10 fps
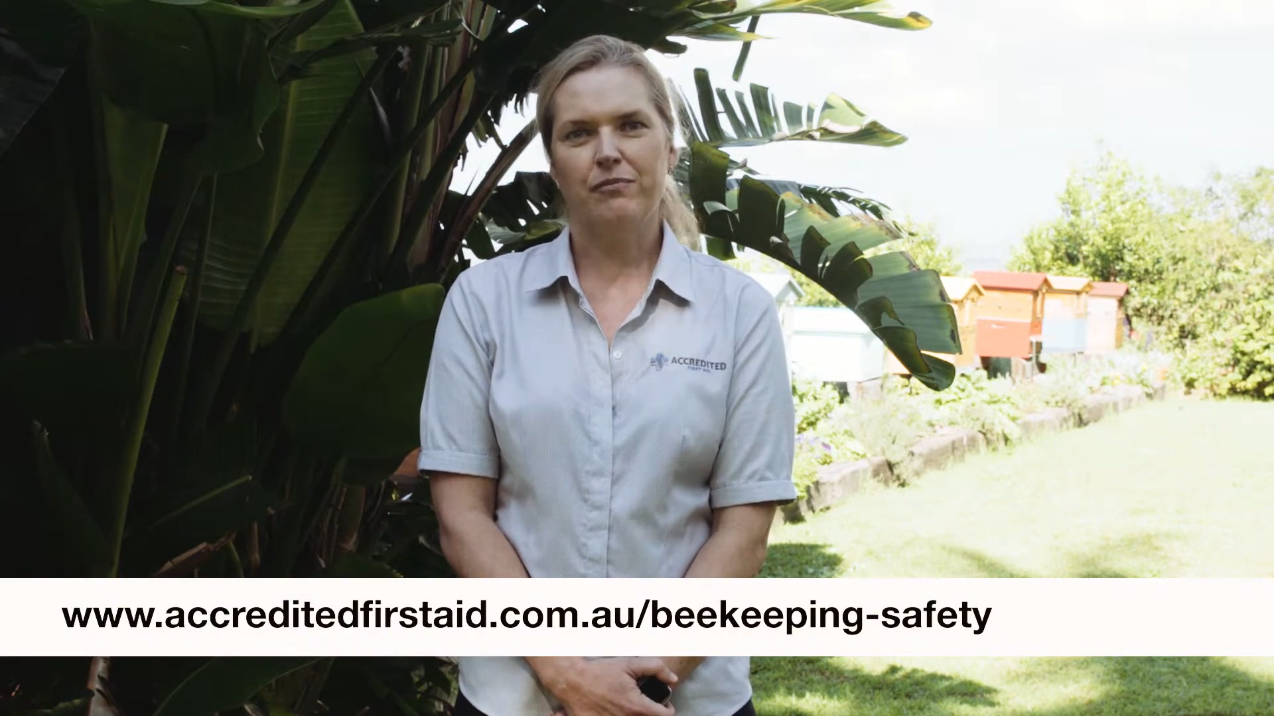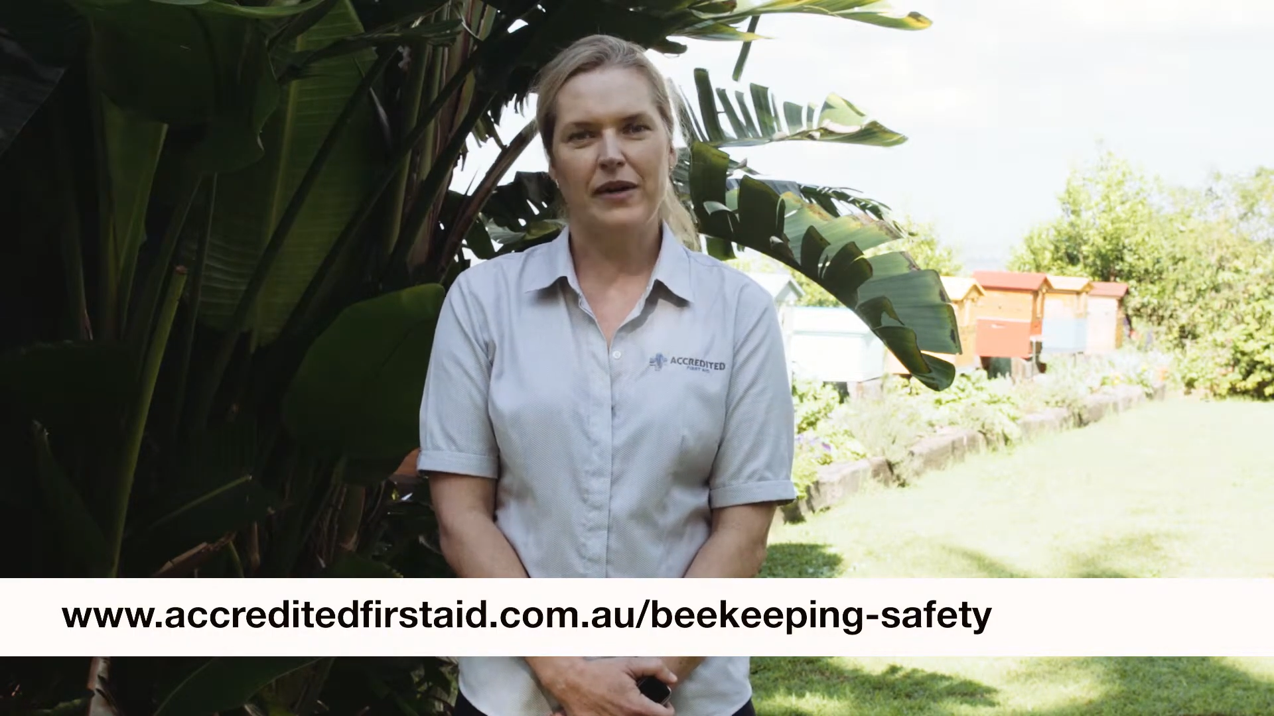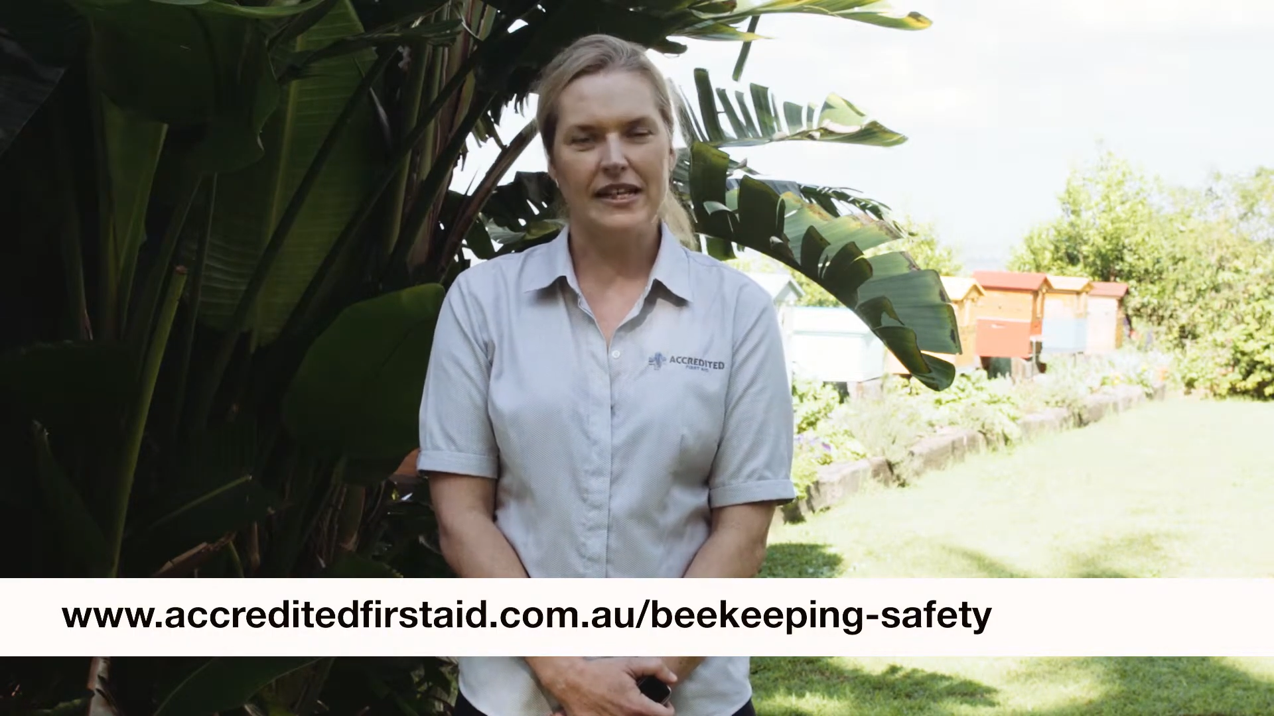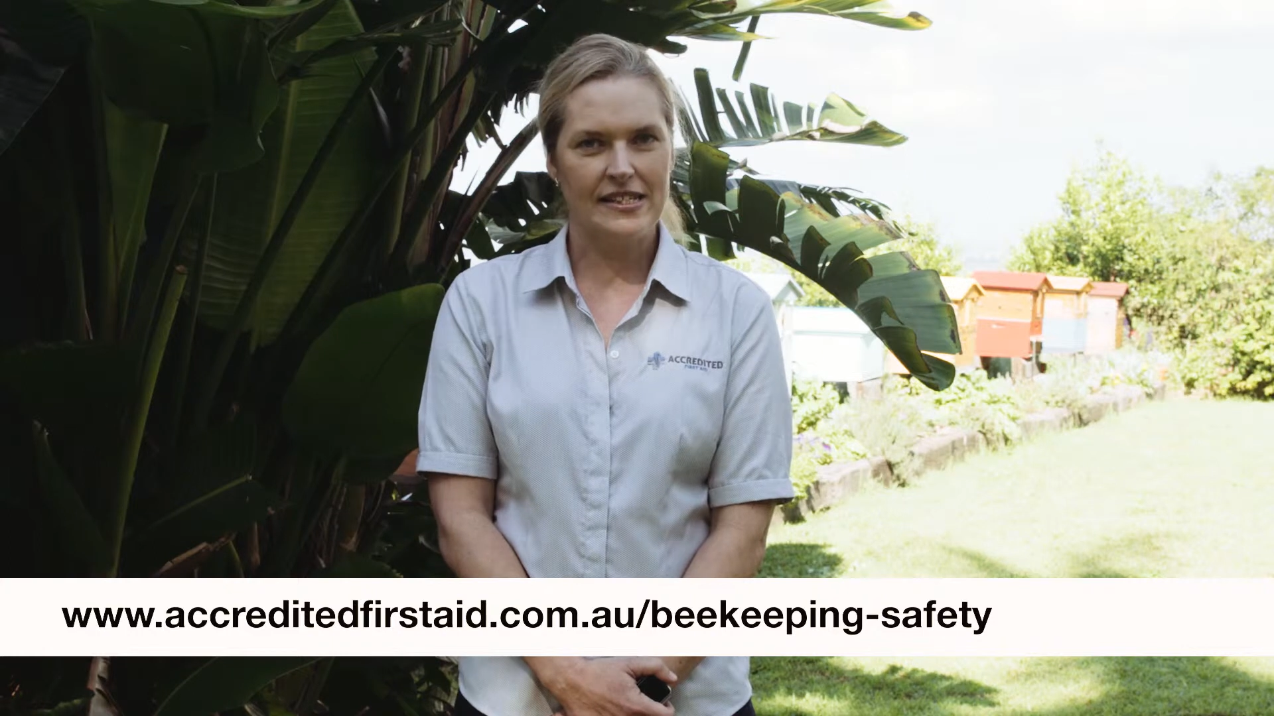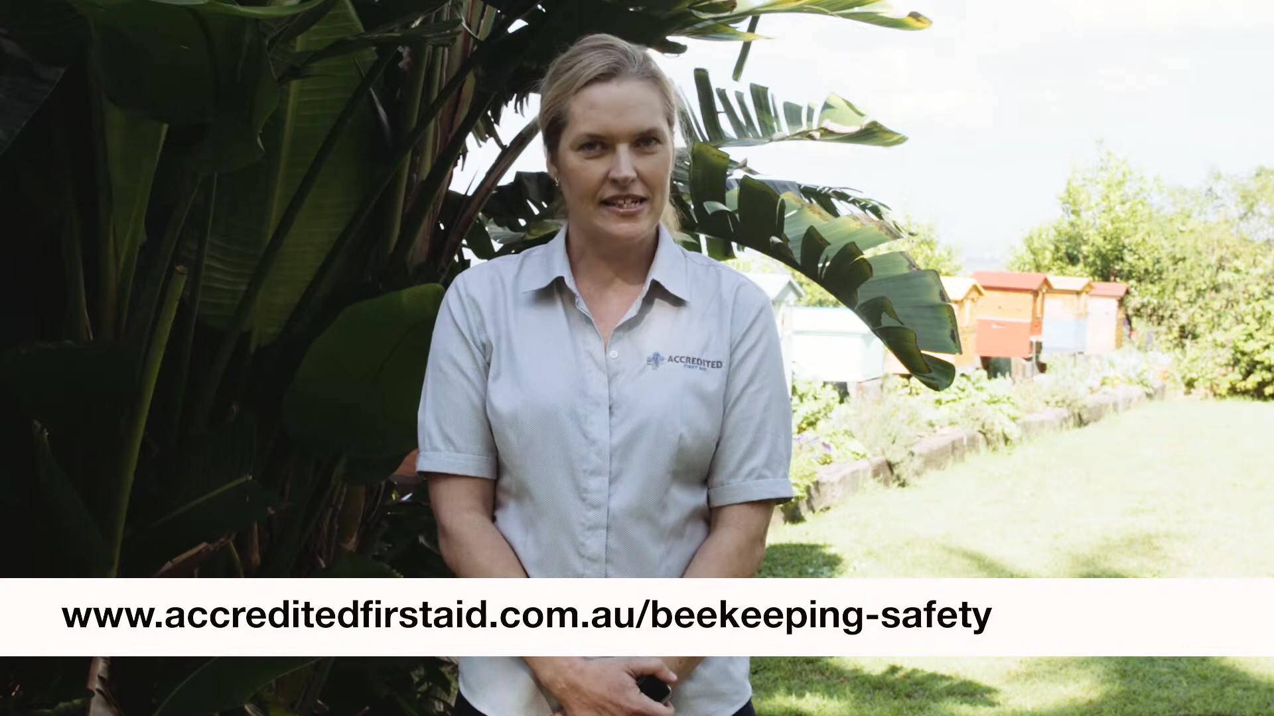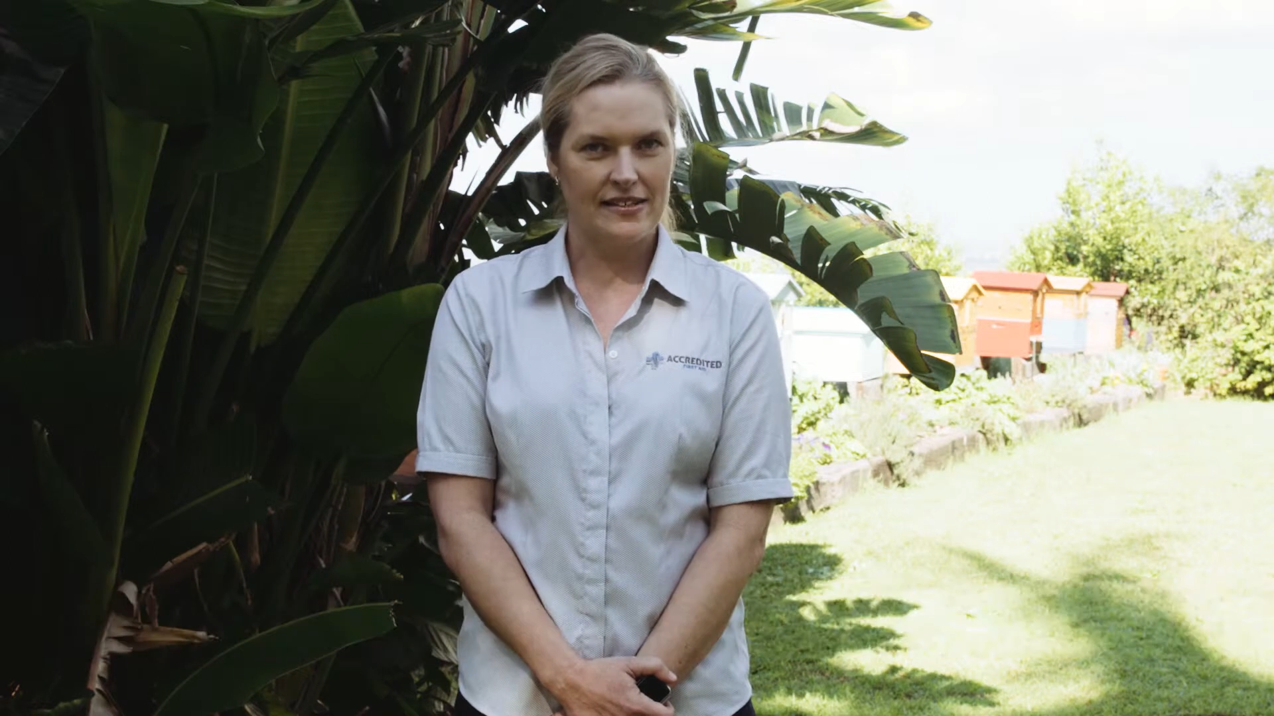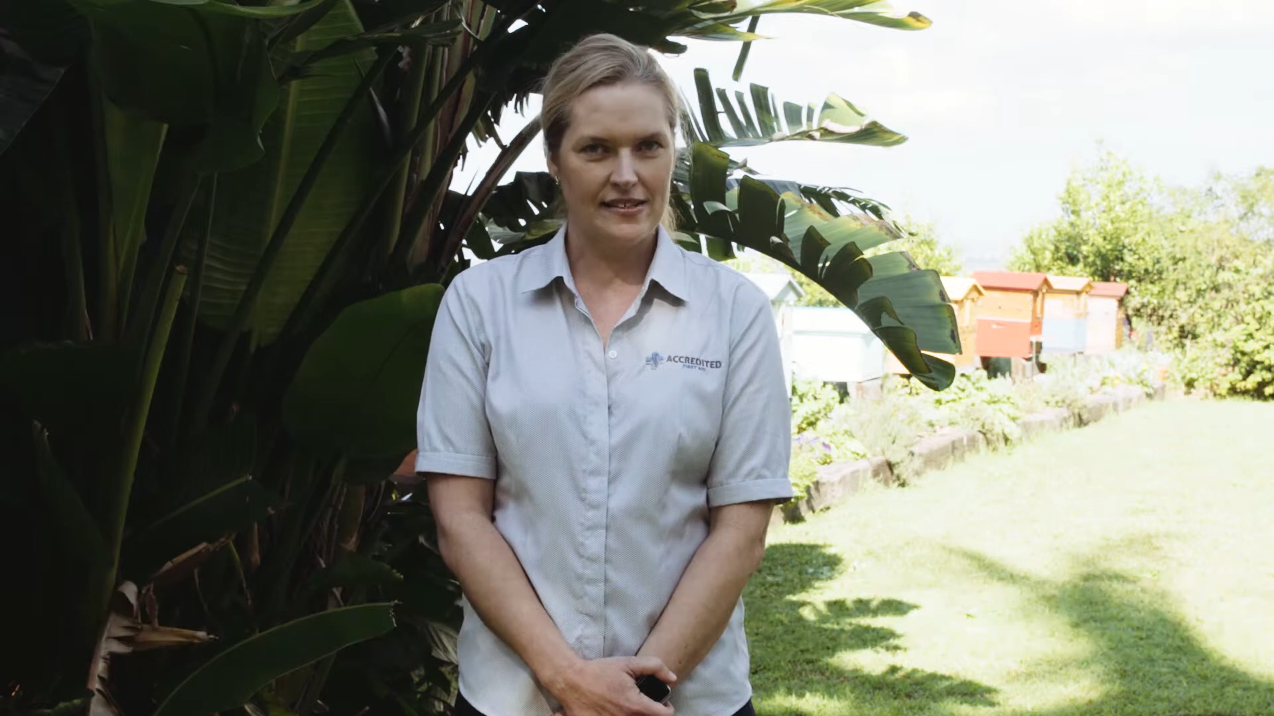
bee sting